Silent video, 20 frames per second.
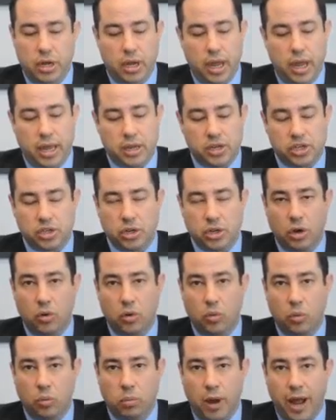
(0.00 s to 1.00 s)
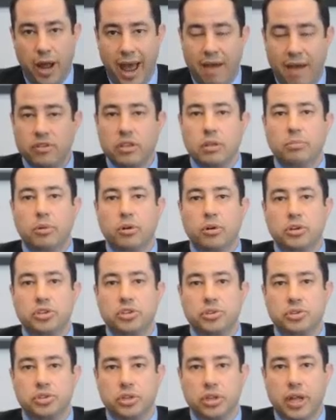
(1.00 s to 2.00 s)
And so by having the
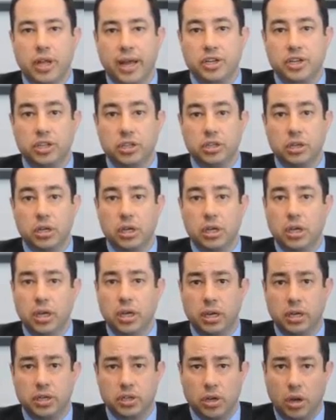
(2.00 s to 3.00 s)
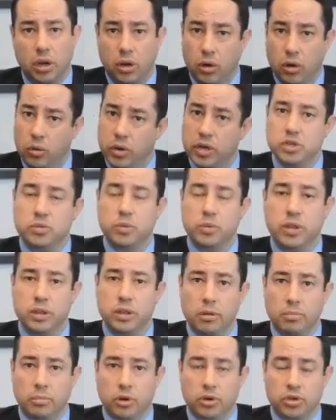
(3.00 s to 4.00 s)
purchaser's election, it is always
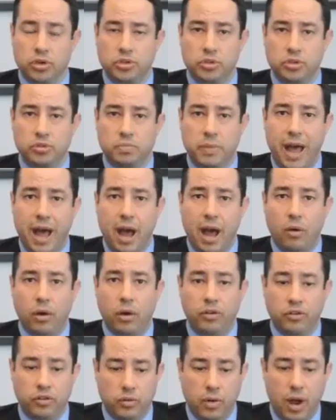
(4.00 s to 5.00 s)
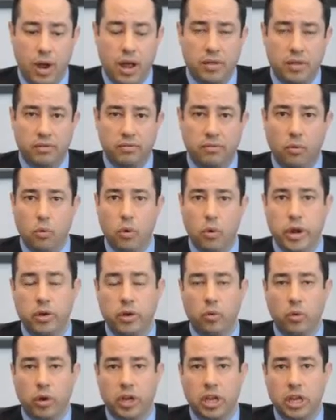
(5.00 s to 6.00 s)
within the purchaser's power to either
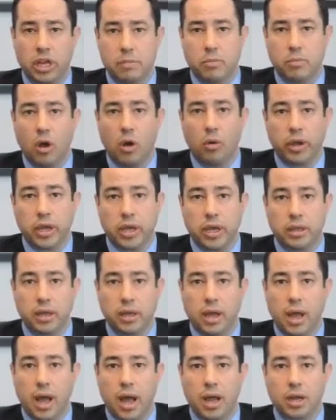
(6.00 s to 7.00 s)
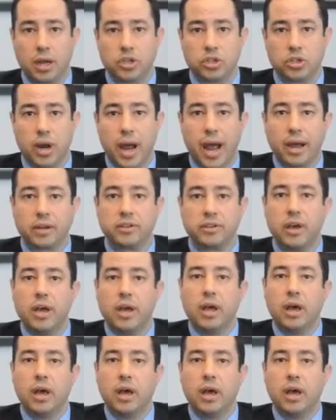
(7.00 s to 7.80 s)
void or keep going in the contract,